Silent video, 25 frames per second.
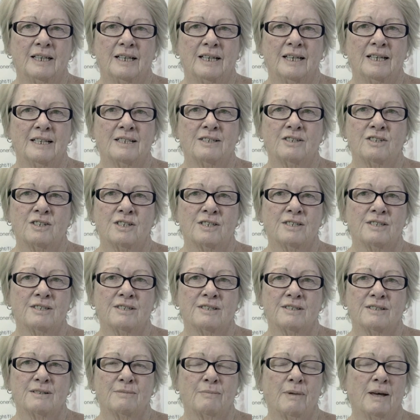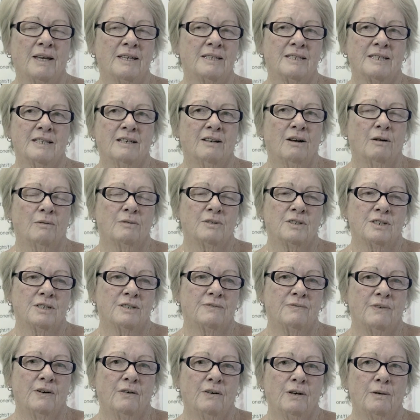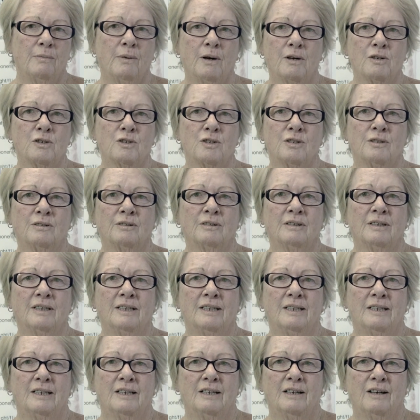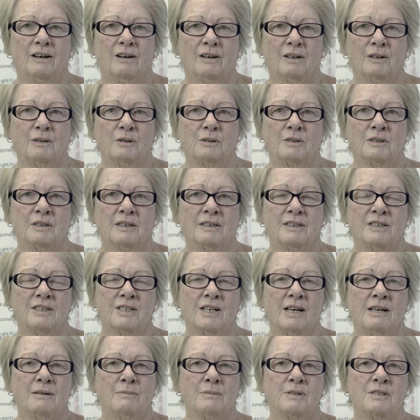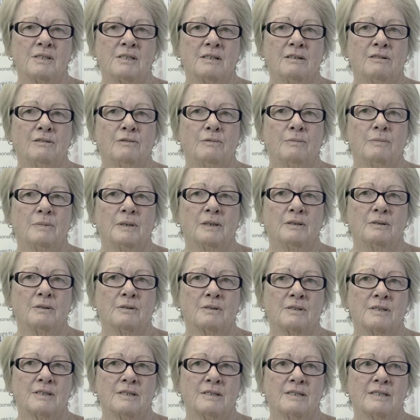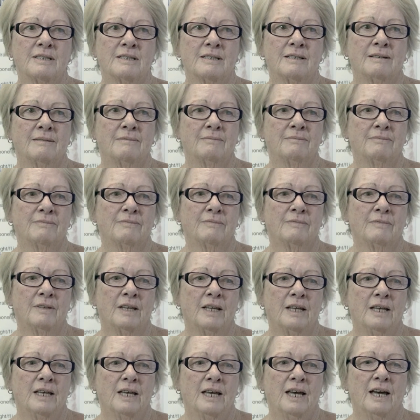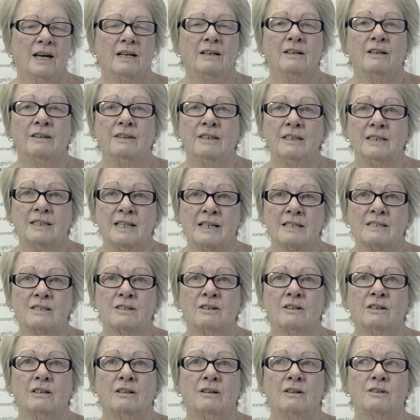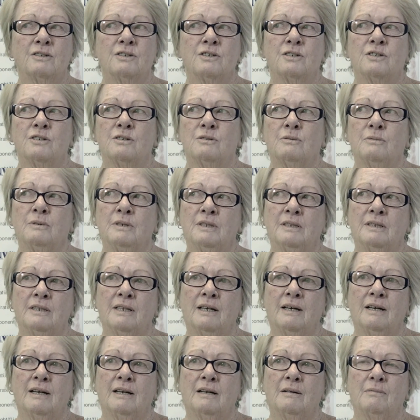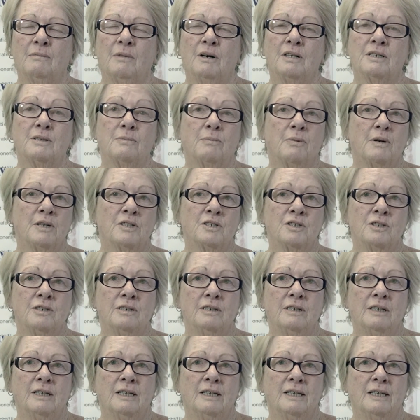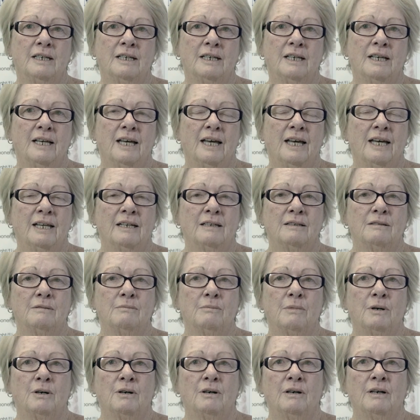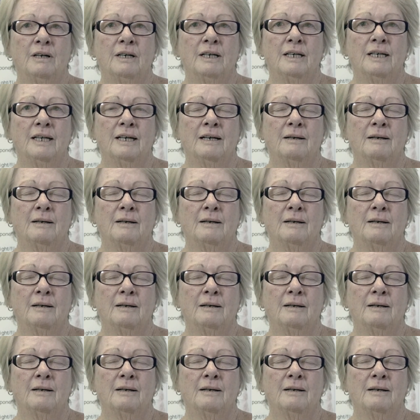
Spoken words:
It's just amazing. I was just very emotional. I couldn't contain myself because it's and I think that's got a lot to do with my depression and my